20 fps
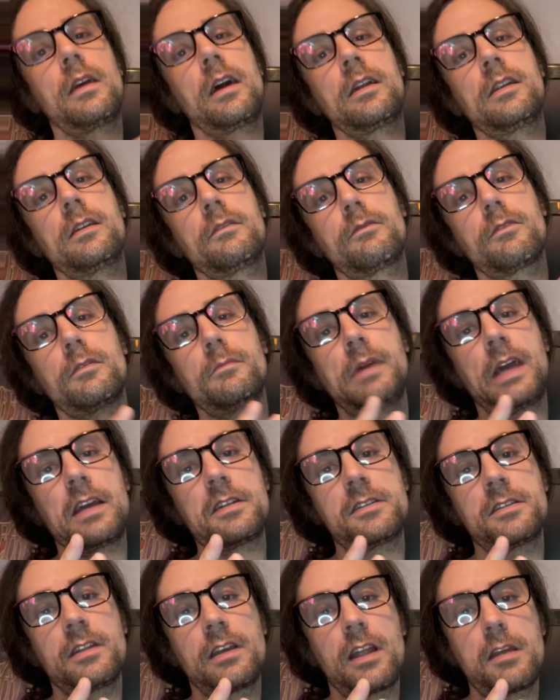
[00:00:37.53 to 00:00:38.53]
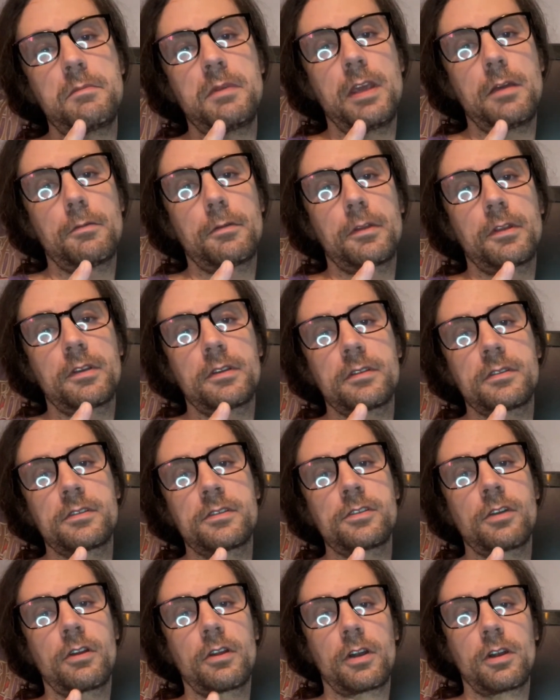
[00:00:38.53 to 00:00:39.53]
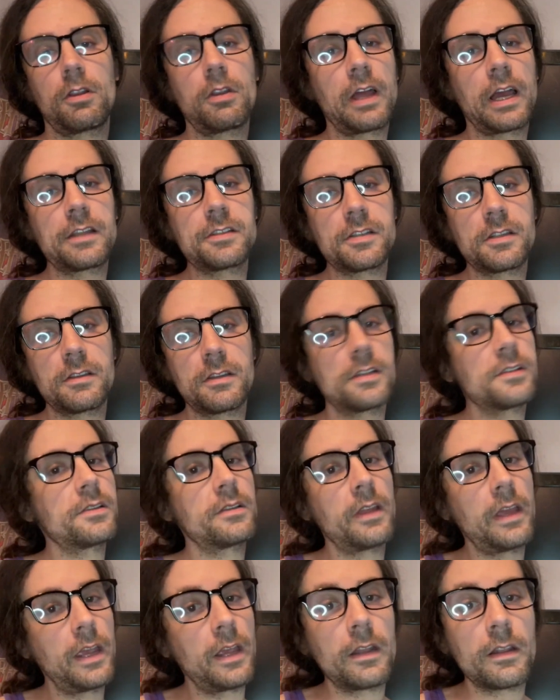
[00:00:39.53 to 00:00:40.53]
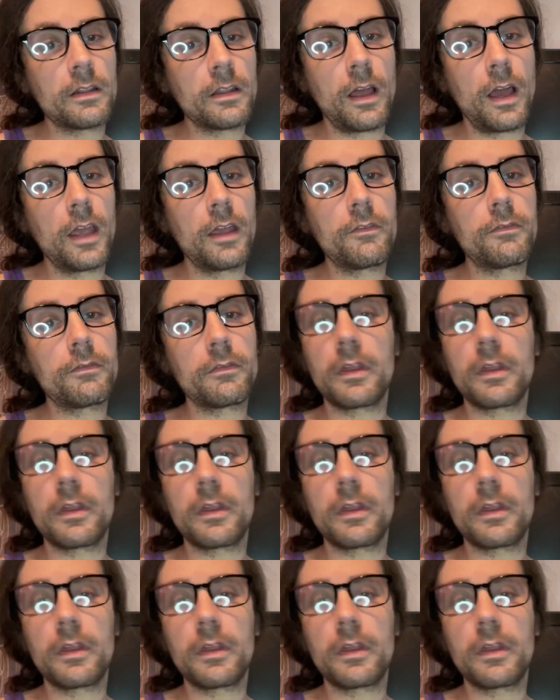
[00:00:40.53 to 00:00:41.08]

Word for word: never imagined that I'd be able to start a collection this late in life.